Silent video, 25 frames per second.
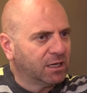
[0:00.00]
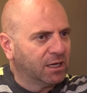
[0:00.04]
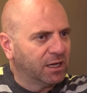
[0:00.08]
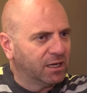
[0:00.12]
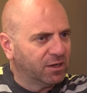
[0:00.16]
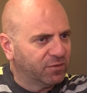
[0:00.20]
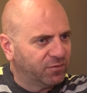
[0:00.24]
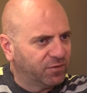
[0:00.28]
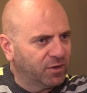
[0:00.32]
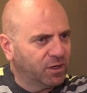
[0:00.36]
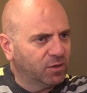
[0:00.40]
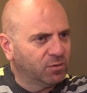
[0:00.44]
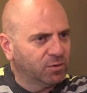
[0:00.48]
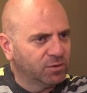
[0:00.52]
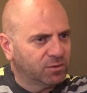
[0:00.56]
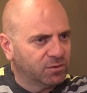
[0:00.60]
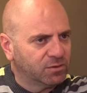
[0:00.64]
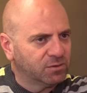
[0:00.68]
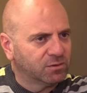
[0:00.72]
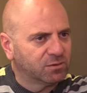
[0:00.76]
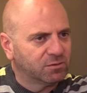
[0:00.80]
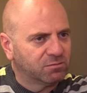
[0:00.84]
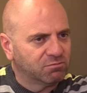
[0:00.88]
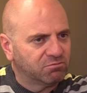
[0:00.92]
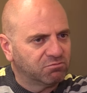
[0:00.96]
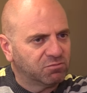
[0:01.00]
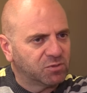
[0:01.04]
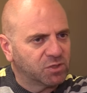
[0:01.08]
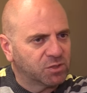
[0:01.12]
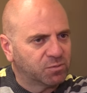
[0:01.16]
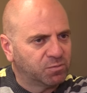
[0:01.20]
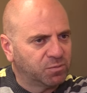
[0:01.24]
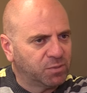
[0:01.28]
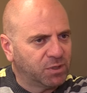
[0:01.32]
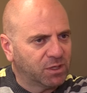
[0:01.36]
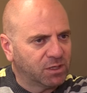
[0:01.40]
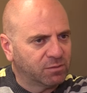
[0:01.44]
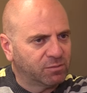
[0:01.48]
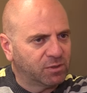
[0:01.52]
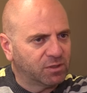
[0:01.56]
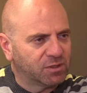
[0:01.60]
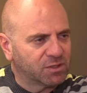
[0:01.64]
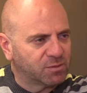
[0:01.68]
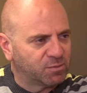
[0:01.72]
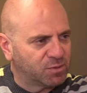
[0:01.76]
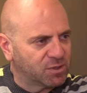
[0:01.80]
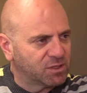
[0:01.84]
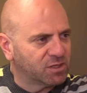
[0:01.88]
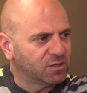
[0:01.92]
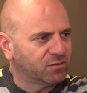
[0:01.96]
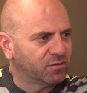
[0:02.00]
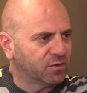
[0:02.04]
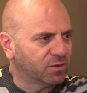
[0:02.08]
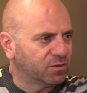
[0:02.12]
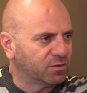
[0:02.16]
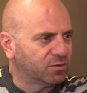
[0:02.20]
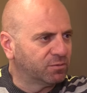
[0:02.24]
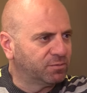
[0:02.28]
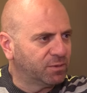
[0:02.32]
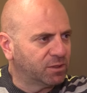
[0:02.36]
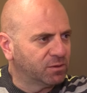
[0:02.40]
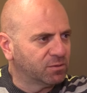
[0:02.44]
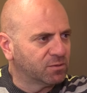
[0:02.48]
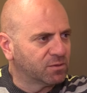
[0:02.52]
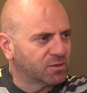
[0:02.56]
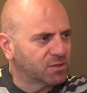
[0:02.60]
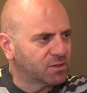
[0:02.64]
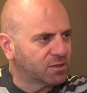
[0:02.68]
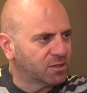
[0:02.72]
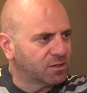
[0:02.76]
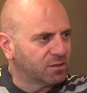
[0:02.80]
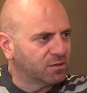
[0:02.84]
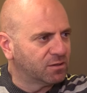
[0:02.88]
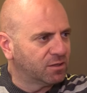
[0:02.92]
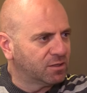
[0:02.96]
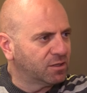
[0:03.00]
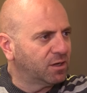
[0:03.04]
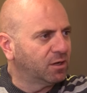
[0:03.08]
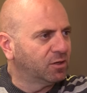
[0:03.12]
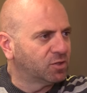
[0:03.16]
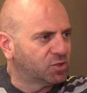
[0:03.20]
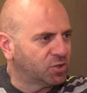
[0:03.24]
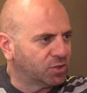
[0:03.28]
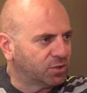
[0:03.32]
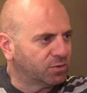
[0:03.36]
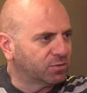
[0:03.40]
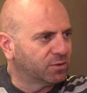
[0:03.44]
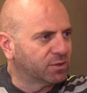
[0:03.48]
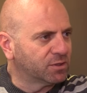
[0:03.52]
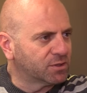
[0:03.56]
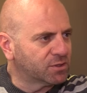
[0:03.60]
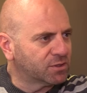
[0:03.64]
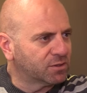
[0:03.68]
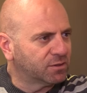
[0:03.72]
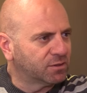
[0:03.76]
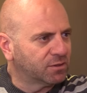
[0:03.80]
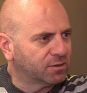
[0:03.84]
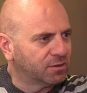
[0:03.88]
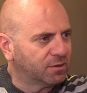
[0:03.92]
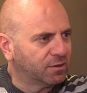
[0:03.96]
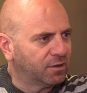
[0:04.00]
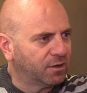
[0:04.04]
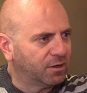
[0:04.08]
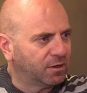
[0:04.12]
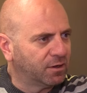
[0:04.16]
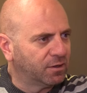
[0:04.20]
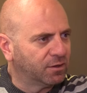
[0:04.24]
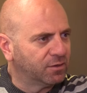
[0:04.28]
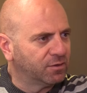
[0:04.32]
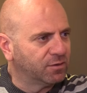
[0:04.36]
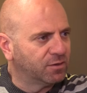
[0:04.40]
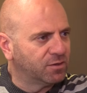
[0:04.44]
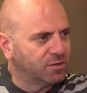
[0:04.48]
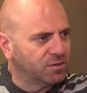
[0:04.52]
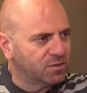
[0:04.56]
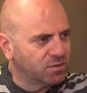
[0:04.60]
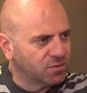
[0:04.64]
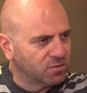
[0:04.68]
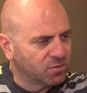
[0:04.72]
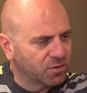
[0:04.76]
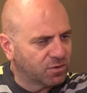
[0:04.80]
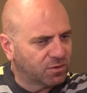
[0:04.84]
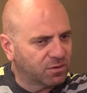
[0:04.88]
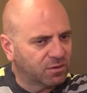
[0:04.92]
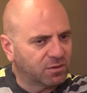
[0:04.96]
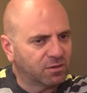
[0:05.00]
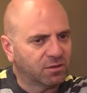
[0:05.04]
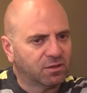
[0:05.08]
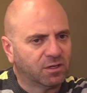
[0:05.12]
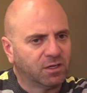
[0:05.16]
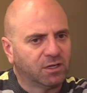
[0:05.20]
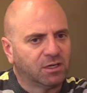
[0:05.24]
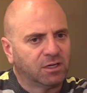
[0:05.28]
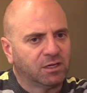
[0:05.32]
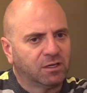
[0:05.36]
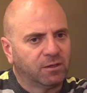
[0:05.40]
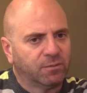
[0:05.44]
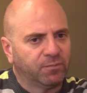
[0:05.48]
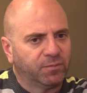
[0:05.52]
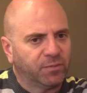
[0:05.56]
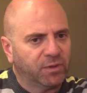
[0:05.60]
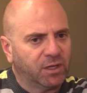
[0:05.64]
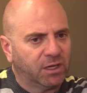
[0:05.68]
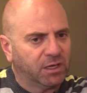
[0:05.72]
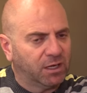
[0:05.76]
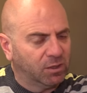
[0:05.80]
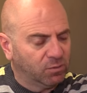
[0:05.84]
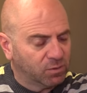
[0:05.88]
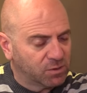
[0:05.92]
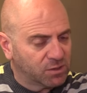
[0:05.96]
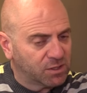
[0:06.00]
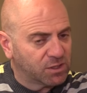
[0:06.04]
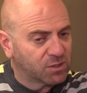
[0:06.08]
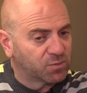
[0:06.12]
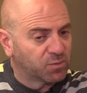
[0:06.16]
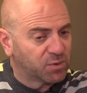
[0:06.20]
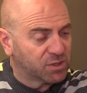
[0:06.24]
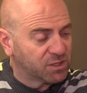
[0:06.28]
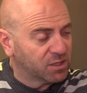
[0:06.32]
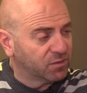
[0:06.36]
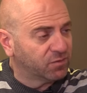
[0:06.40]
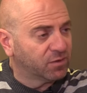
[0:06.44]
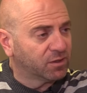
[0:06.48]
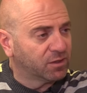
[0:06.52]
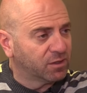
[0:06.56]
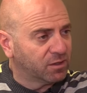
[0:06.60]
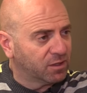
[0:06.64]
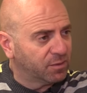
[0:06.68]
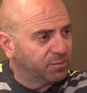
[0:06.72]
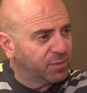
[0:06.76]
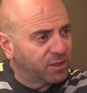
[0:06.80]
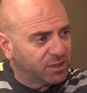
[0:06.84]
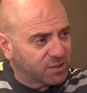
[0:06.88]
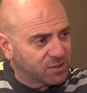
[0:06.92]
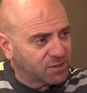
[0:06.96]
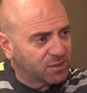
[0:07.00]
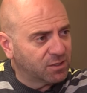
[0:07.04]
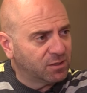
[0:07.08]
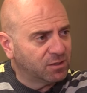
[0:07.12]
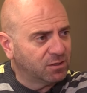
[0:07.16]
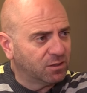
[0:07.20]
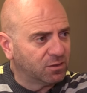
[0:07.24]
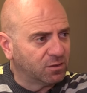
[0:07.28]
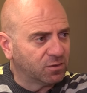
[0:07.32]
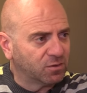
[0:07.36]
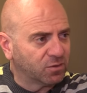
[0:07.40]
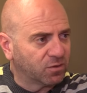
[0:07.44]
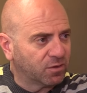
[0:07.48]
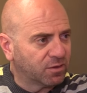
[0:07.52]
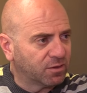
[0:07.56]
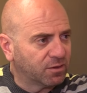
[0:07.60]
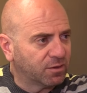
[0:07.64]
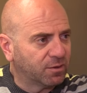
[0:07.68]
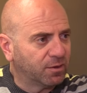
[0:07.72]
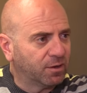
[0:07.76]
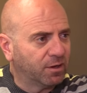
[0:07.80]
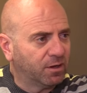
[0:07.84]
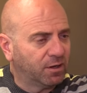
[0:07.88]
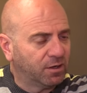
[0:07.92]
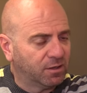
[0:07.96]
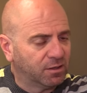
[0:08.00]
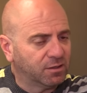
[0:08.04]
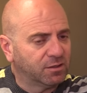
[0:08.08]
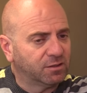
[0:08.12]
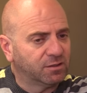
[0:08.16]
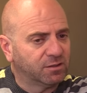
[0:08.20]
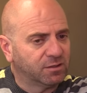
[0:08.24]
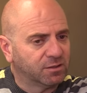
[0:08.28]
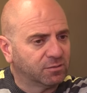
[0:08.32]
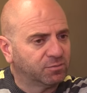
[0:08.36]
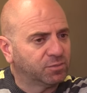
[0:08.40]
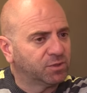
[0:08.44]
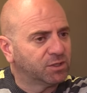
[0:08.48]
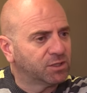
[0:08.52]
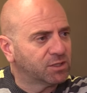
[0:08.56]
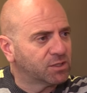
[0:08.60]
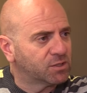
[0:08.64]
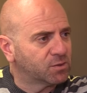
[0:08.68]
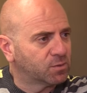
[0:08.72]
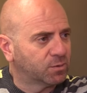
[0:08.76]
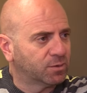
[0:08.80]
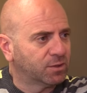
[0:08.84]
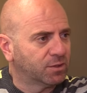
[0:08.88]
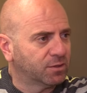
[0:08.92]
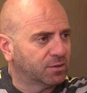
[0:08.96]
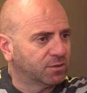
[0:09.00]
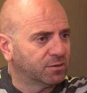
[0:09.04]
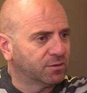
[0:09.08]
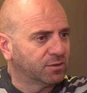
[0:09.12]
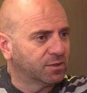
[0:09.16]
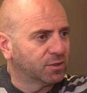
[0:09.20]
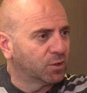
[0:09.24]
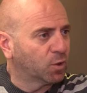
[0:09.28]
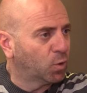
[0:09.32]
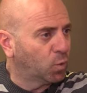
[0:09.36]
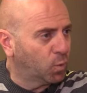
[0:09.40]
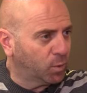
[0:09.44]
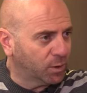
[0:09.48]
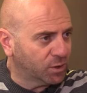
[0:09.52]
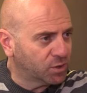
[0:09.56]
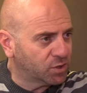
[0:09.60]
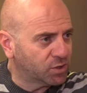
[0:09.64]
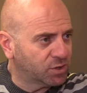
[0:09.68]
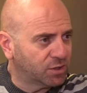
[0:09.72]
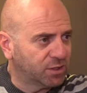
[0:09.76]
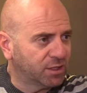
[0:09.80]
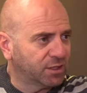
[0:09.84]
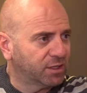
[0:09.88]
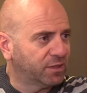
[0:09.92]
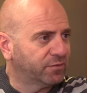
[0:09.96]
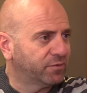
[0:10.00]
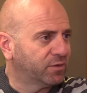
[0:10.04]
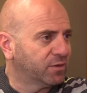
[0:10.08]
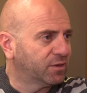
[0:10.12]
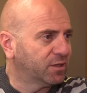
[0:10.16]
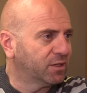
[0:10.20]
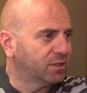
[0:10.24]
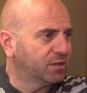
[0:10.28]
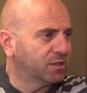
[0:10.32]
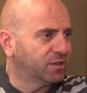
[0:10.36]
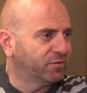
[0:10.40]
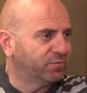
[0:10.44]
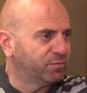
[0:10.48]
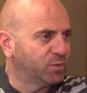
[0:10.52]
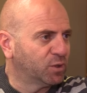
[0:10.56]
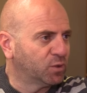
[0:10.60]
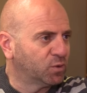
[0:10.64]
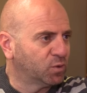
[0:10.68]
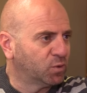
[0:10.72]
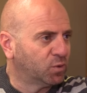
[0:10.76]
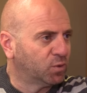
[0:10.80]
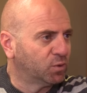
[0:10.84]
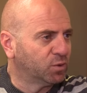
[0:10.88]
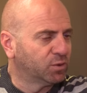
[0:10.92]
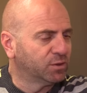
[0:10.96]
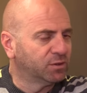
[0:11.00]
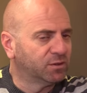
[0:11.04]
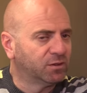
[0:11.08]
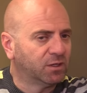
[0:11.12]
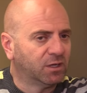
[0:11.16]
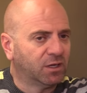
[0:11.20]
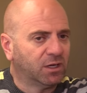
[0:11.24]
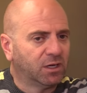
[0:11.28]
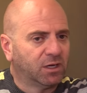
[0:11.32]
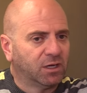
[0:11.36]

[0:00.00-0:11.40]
And if I want to speak about a specific group, I would say the young generation, the youth, and I would say specifically the Palestinian youth, are in a place where they're questioning everything they've been told,